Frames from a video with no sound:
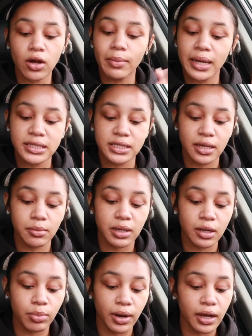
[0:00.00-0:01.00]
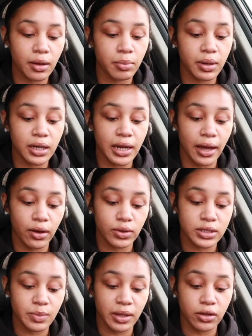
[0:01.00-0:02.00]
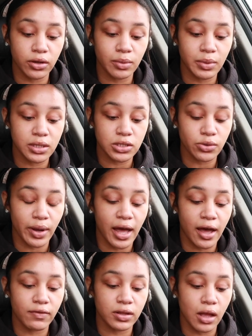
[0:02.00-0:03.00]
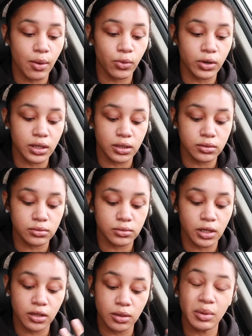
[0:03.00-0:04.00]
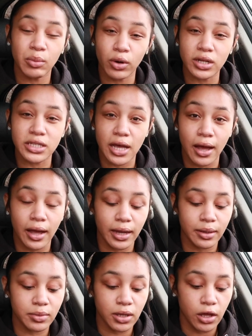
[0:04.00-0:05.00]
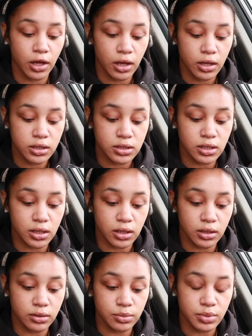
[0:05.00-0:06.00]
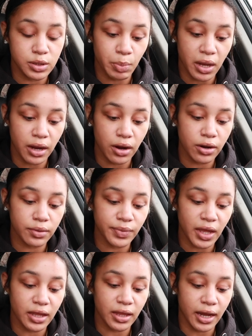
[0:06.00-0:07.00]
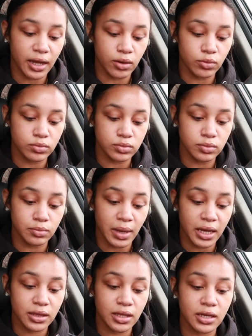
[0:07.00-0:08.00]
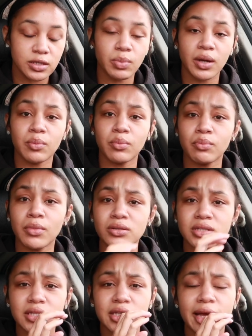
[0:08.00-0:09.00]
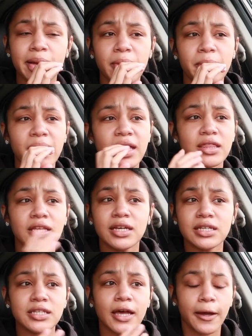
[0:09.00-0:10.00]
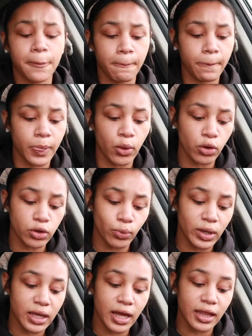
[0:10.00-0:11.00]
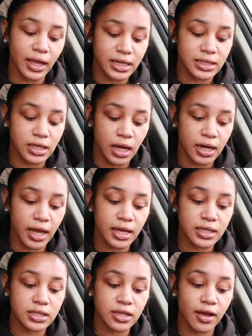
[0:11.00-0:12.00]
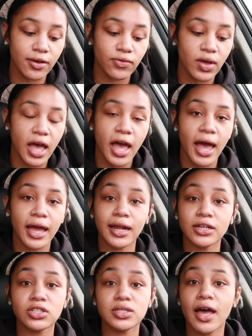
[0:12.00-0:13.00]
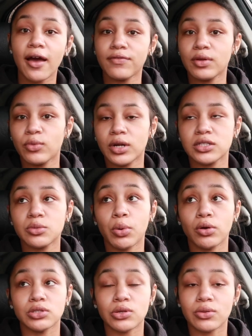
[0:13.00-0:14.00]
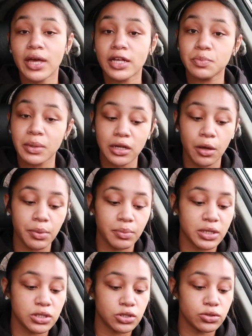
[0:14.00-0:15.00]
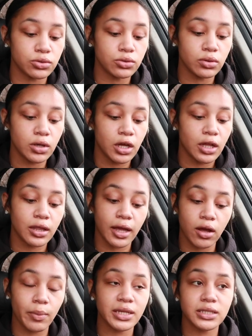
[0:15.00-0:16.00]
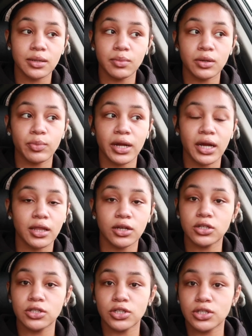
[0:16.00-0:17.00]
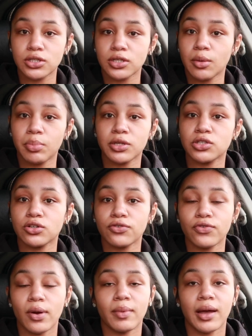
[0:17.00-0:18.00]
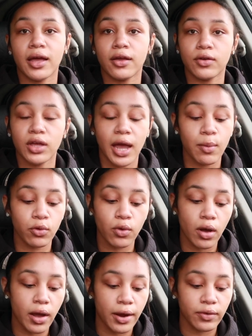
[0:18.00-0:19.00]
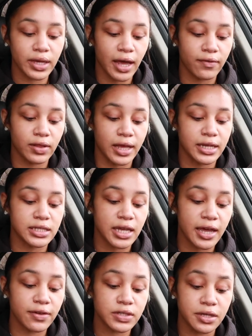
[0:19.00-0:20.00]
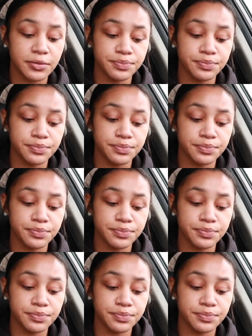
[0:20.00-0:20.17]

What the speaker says: on my 10-minute break, but now it's my 30 minutes, so I have a little bit more time to spare and, like, make things. But most of the time, I make things, like, on the weekend, like Sunday and stuff, and I just have them ready to post. So that's been helping me, too. Like, on my 10-minute break, I literally just took a picture from my camera roll. I already have it, like, saved,